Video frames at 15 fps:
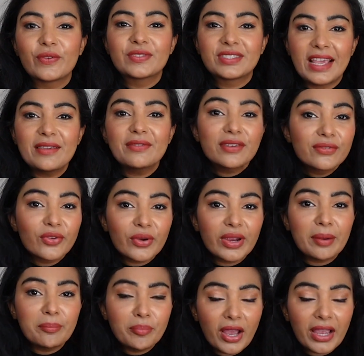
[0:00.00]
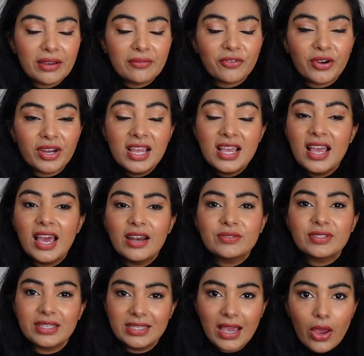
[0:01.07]
of saving for it and buying for it. I was
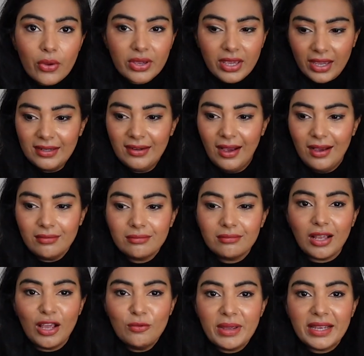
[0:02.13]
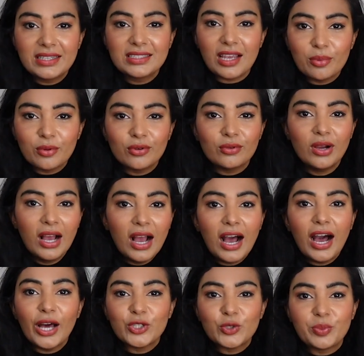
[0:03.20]
like, yeah, okay, I'll make double
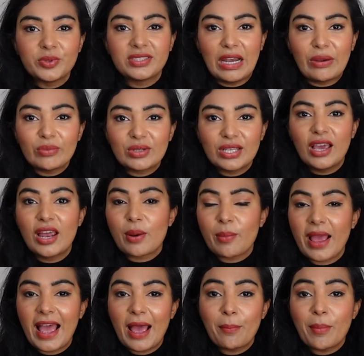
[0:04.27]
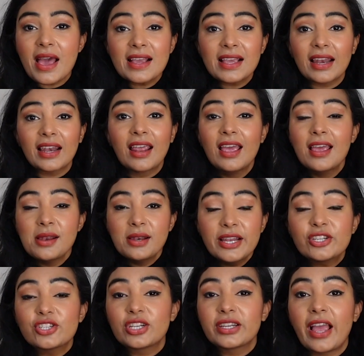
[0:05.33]
100% return on my handbag. And
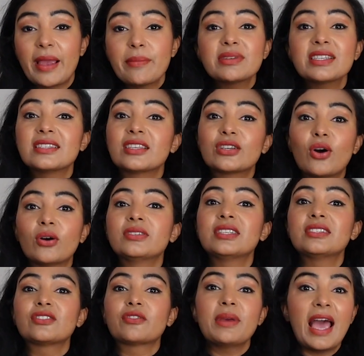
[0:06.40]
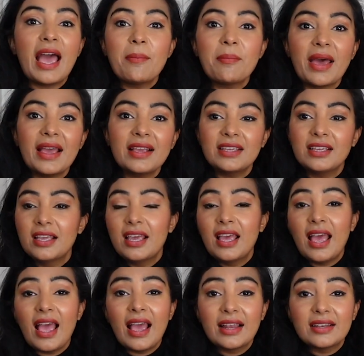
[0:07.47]
literally I emptied the contents of my handbag
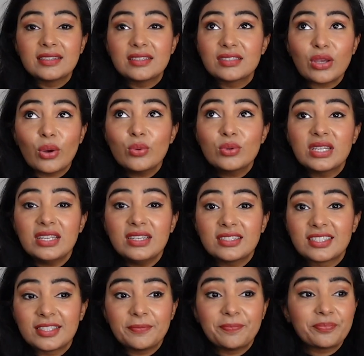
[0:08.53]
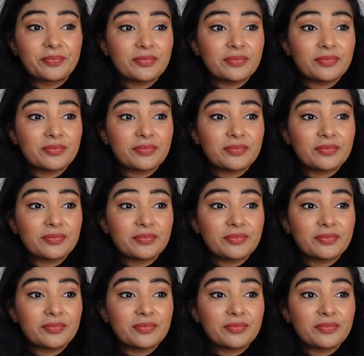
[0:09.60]
and sold it